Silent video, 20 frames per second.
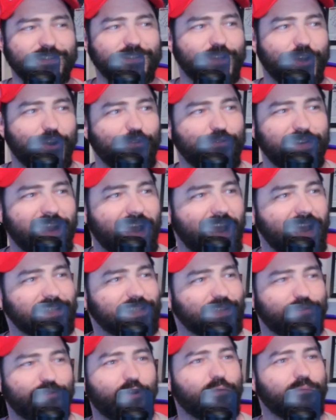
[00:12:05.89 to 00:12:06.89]
so nice
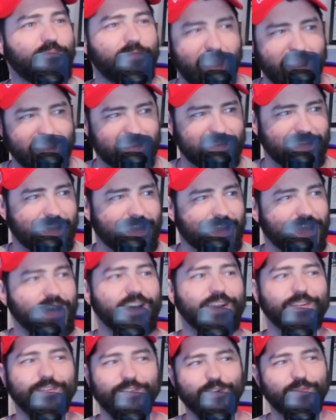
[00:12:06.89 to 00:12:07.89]
and romantic.
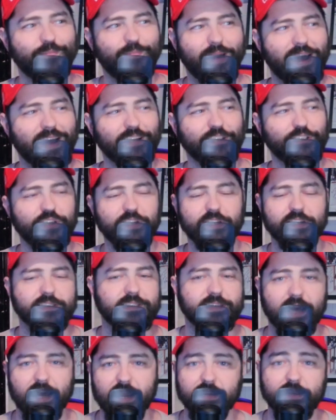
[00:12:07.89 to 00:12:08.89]
Too bad she
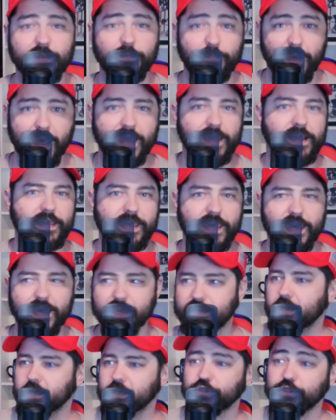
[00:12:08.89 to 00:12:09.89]
decided to bang a
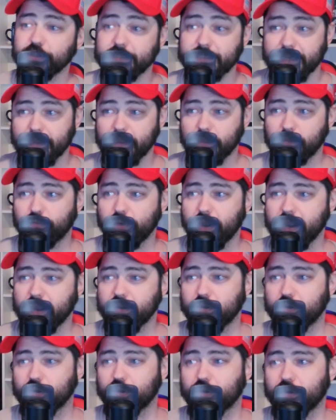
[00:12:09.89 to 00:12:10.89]
kid. She
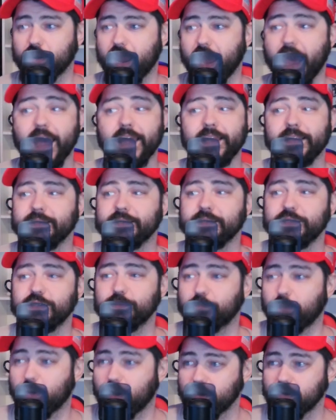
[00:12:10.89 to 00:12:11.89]
celebrated her hen's
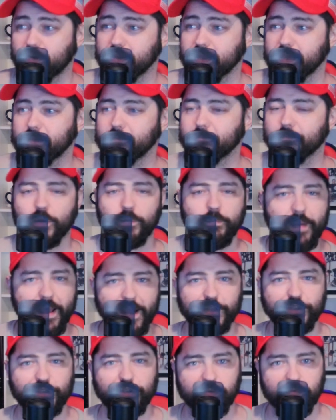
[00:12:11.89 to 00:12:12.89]
party, her
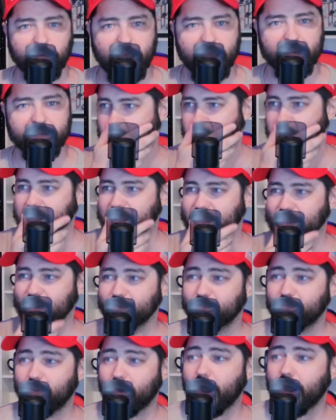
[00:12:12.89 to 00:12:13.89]
bachelorette,
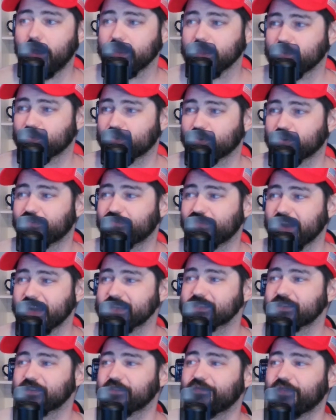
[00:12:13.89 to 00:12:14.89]
in Bali with her
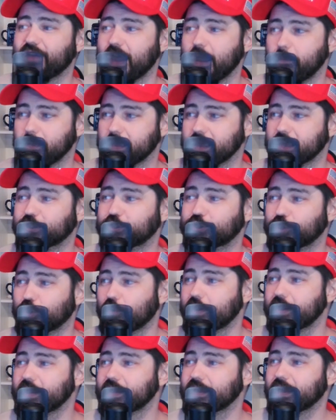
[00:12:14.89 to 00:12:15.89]
friends and family,
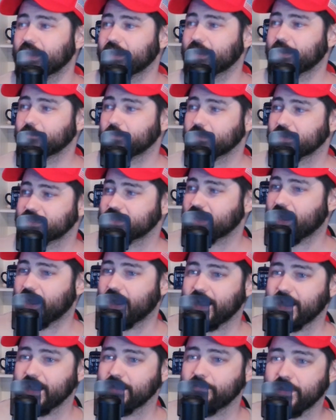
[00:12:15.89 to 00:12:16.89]
enjoying
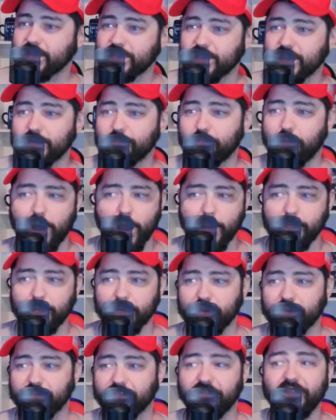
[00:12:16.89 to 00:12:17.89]
time at the
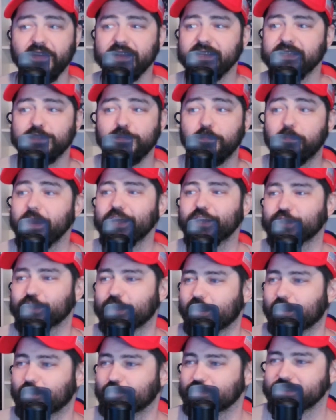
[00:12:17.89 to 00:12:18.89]
popular Finn's Beach
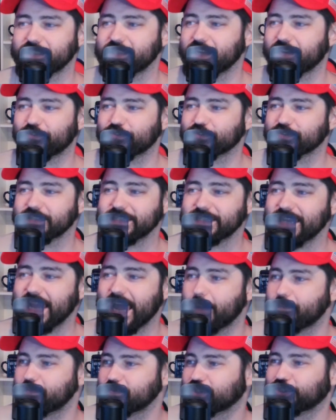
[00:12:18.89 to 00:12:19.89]
Club with several
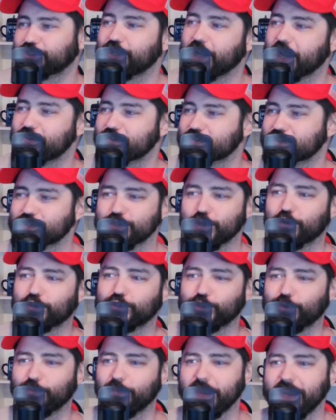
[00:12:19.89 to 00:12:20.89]
snaps shared to
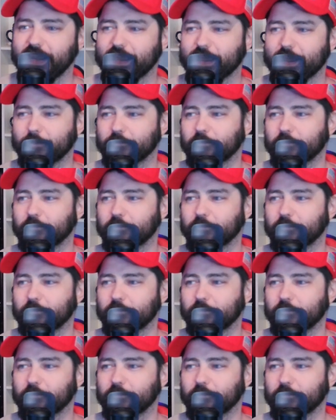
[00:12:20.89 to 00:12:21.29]
social media.